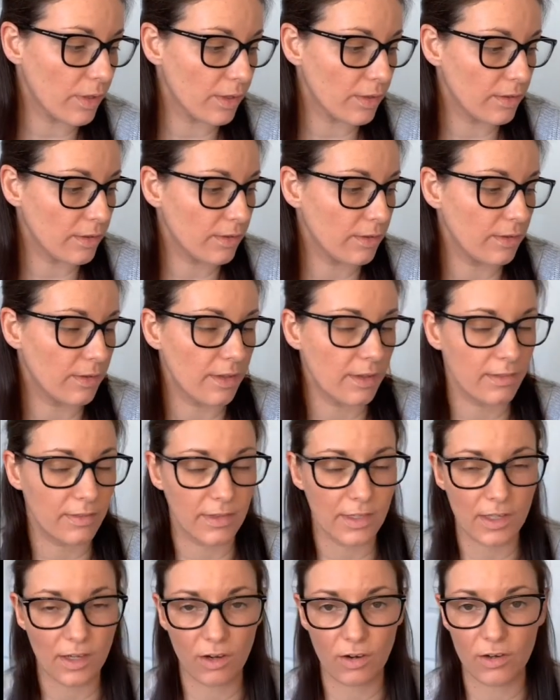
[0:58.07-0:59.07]

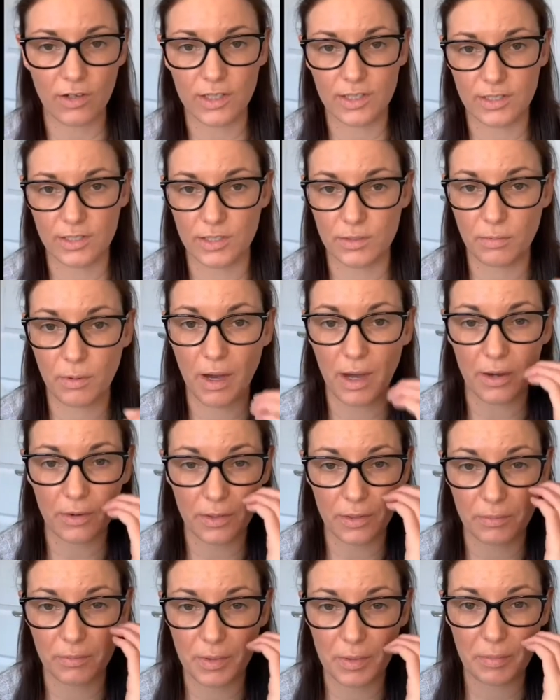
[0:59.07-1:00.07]
the eyes as well
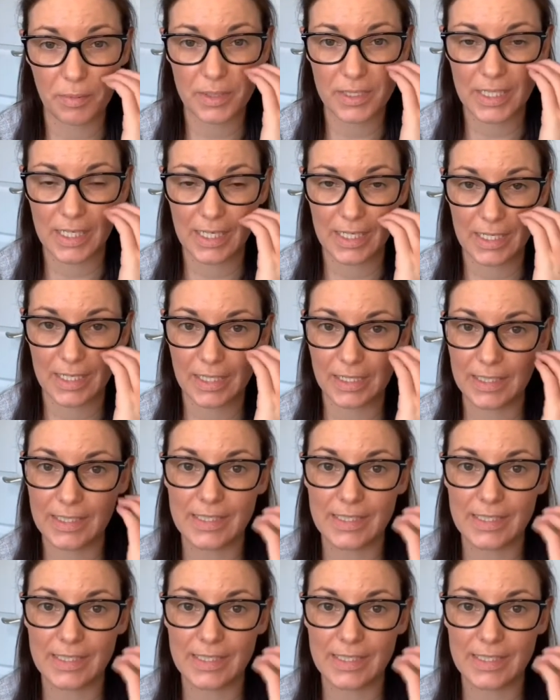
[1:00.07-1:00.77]
can be particularly